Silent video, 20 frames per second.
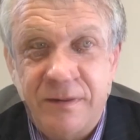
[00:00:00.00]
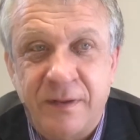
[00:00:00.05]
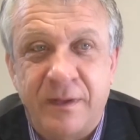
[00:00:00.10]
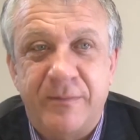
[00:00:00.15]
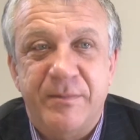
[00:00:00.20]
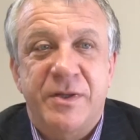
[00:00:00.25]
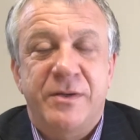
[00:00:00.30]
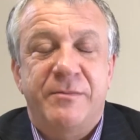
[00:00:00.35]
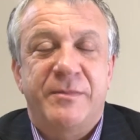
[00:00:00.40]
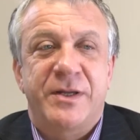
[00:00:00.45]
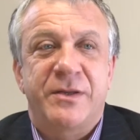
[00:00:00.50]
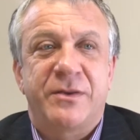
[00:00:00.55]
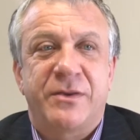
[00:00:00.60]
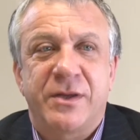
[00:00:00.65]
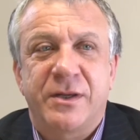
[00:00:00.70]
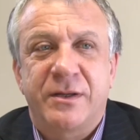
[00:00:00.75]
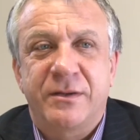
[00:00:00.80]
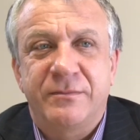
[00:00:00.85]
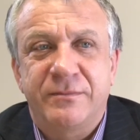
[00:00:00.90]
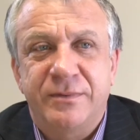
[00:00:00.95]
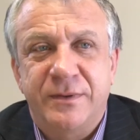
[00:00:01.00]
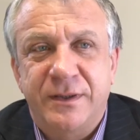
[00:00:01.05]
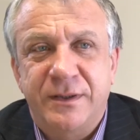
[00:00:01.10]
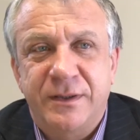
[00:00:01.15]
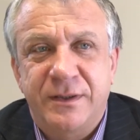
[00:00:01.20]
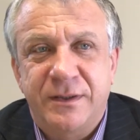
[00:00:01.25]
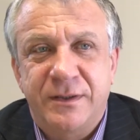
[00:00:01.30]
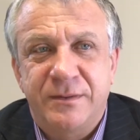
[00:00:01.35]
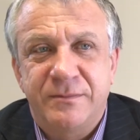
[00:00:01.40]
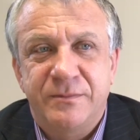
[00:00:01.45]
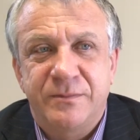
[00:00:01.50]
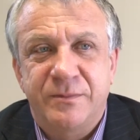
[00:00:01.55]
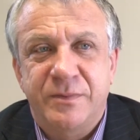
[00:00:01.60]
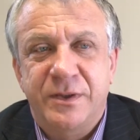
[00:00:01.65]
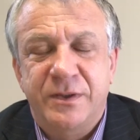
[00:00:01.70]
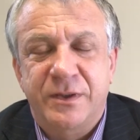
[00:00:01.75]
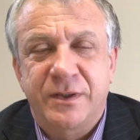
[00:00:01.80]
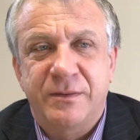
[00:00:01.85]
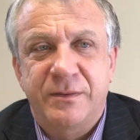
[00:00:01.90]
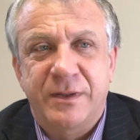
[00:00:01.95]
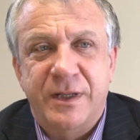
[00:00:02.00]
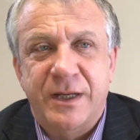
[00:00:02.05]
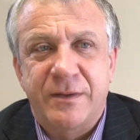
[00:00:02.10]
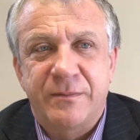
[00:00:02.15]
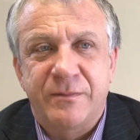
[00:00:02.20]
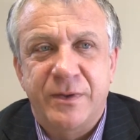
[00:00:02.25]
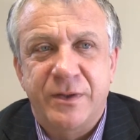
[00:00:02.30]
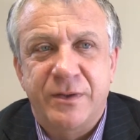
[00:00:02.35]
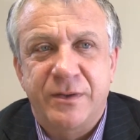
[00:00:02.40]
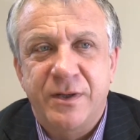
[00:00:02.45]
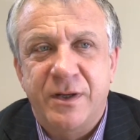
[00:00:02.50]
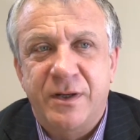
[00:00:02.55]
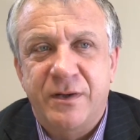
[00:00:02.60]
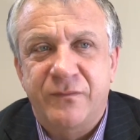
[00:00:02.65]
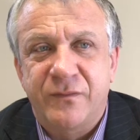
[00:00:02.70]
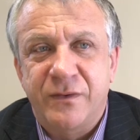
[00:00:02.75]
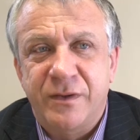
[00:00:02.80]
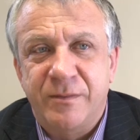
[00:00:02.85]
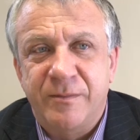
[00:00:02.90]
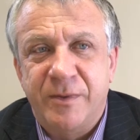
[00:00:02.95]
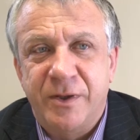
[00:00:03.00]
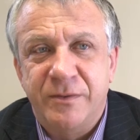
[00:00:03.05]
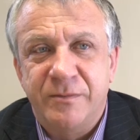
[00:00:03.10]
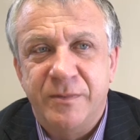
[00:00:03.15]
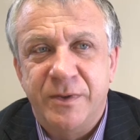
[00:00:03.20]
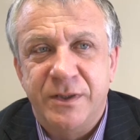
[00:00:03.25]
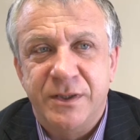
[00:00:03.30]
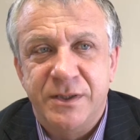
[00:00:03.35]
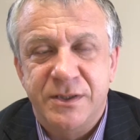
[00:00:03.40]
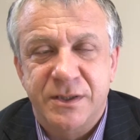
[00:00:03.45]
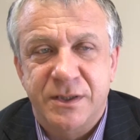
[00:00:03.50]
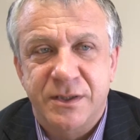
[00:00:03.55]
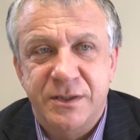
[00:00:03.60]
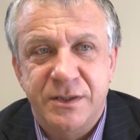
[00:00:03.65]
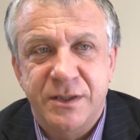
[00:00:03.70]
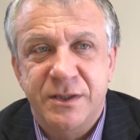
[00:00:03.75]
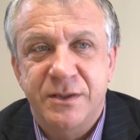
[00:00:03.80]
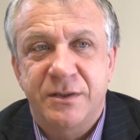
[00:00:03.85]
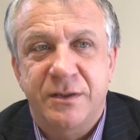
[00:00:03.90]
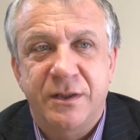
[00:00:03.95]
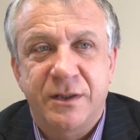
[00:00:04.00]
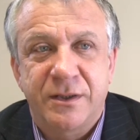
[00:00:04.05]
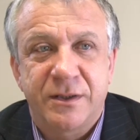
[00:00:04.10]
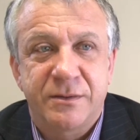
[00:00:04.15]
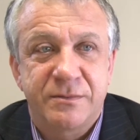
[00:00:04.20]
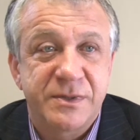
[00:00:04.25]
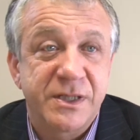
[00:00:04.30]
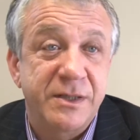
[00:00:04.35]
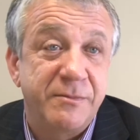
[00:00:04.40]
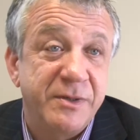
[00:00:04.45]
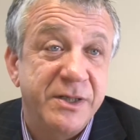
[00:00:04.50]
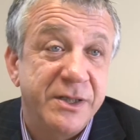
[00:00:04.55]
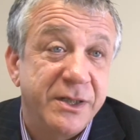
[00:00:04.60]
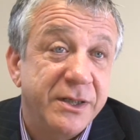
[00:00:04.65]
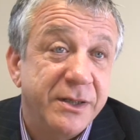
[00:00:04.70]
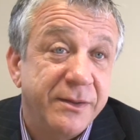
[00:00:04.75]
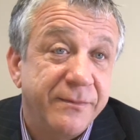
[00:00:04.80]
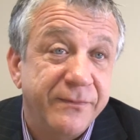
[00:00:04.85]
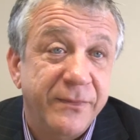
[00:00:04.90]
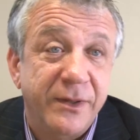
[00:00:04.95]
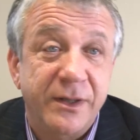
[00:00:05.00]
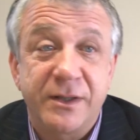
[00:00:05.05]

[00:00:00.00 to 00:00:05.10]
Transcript: I mean, the main thing we're looking at with NAVA at the moment is CPD.